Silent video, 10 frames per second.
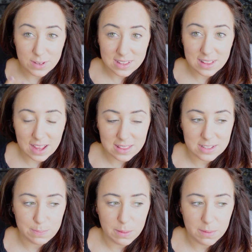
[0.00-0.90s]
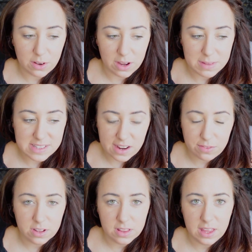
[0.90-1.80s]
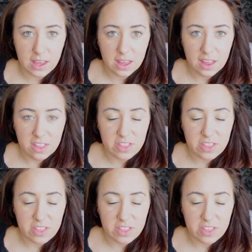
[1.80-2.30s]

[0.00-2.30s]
really like this BB cream. It's definitely